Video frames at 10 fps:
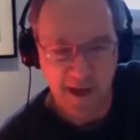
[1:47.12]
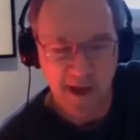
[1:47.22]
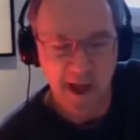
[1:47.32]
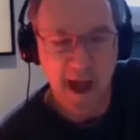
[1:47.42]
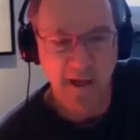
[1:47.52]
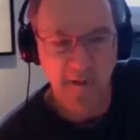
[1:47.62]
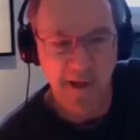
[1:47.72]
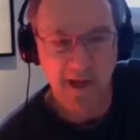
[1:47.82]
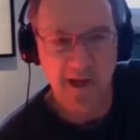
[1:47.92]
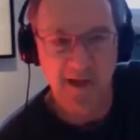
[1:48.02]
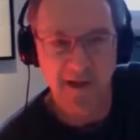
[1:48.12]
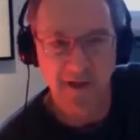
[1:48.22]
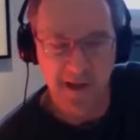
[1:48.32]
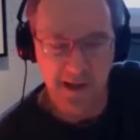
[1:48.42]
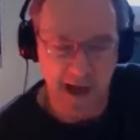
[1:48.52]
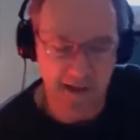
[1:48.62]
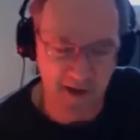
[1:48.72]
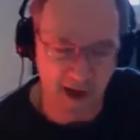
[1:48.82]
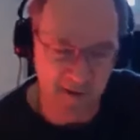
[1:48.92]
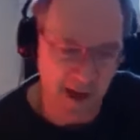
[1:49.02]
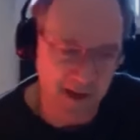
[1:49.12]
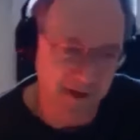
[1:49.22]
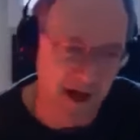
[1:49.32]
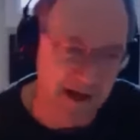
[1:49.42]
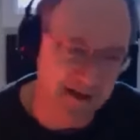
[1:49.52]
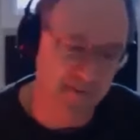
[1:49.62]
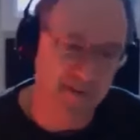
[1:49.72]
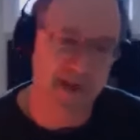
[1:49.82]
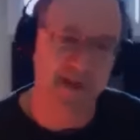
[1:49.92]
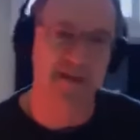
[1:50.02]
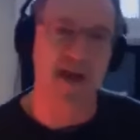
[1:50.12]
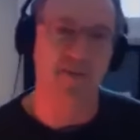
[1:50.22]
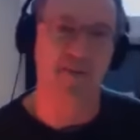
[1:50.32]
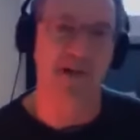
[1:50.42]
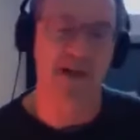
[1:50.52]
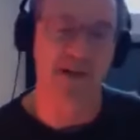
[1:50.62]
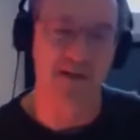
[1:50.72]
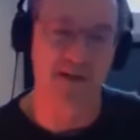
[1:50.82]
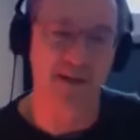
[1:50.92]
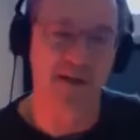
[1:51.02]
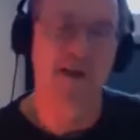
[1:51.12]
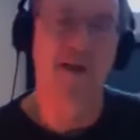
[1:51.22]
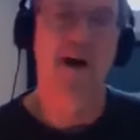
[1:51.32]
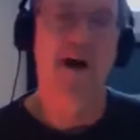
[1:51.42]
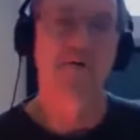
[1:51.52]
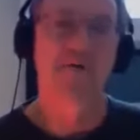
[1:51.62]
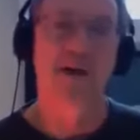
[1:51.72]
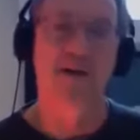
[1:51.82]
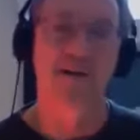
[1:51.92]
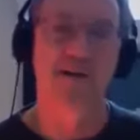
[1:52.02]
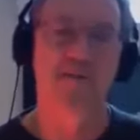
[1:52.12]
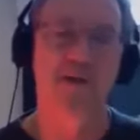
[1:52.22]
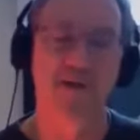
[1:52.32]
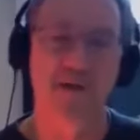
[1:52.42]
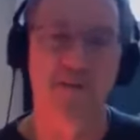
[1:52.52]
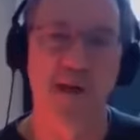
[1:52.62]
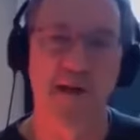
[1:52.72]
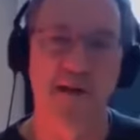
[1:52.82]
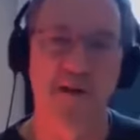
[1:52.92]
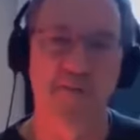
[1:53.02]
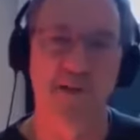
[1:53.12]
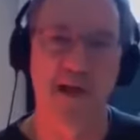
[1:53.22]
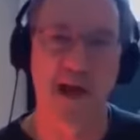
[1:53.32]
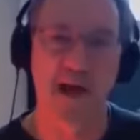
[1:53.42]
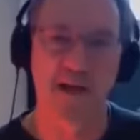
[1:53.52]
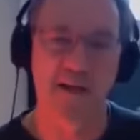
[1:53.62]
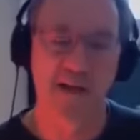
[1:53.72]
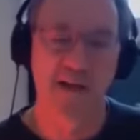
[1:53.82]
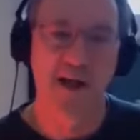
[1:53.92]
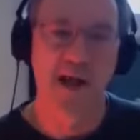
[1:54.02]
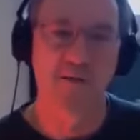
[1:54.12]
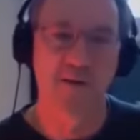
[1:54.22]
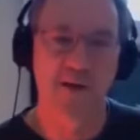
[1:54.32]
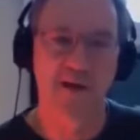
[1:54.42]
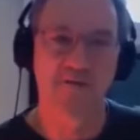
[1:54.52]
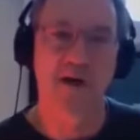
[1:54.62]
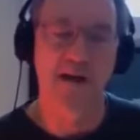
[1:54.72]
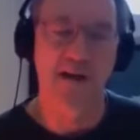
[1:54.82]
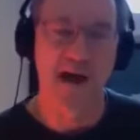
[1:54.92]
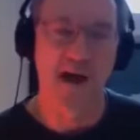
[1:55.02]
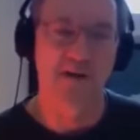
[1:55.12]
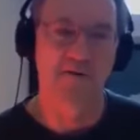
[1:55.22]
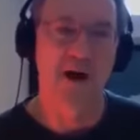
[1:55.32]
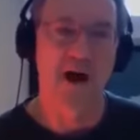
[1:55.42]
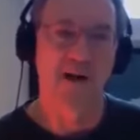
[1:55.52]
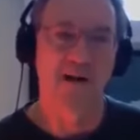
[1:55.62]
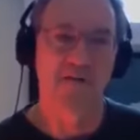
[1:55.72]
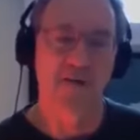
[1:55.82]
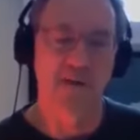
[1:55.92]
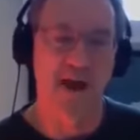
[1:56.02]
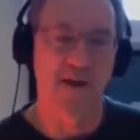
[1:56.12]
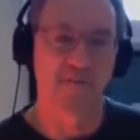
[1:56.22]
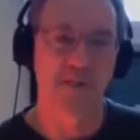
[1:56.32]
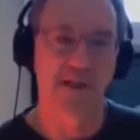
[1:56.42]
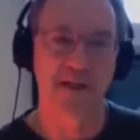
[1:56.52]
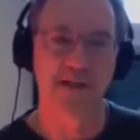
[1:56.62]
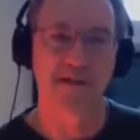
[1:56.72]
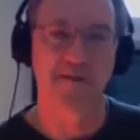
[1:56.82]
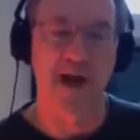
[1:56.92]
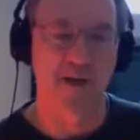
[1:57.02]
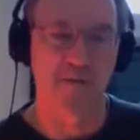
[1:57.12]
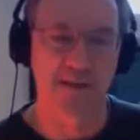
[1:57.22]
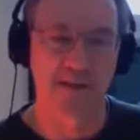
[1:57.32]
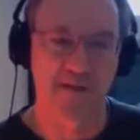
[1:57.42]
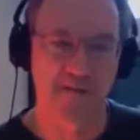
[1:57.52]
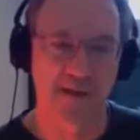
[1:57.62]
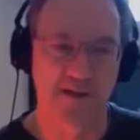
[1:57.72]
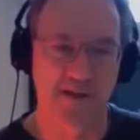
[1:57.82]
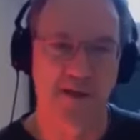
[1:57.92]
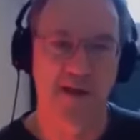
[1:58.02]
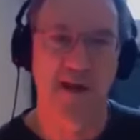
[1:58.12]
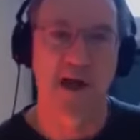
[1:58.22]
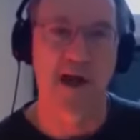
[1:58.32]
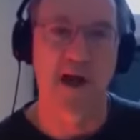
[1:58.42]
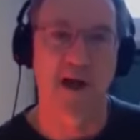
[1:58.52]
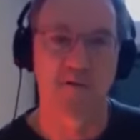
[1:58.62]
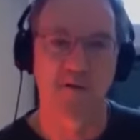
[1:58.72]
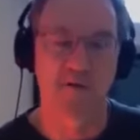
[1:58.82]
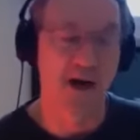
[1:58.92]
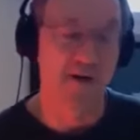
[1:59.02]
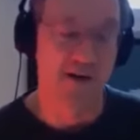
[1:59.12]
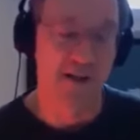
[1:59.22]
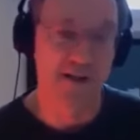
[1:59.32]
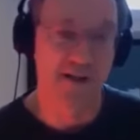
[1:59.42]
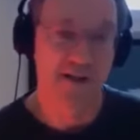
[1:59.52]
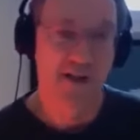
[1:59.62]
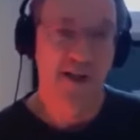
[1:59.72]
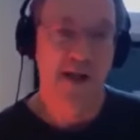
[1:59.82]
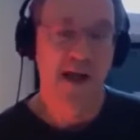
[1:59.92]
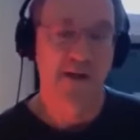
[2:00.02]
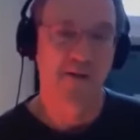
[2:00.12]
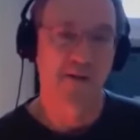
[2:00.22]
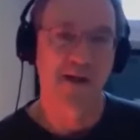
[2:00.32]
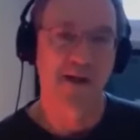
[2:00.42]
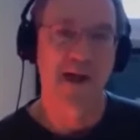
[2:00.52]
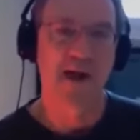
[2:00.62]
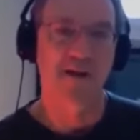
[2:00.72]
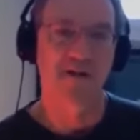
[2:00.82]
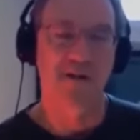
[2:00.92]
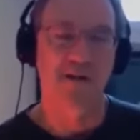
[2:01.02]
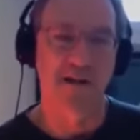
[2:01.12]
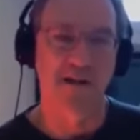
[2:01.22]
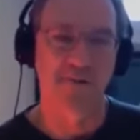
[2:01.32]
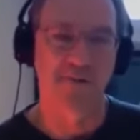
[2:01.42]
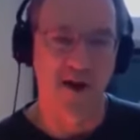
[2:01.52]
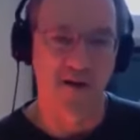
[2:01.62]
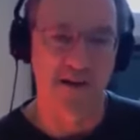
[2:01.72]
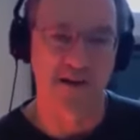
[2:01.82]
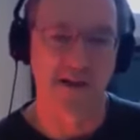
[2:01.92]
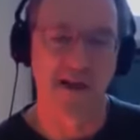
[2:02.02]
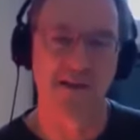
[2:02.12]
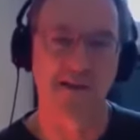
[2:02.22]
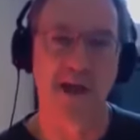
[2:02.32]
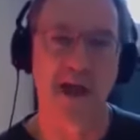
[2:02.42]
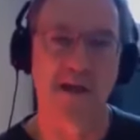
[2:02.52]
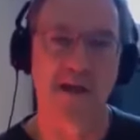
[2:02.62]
and we're going to do an electron microscopy examination of their sputum and their blood, and we're going to find out if all of them have millions of copies of this, of a virus, and then we're going to characterize the virus and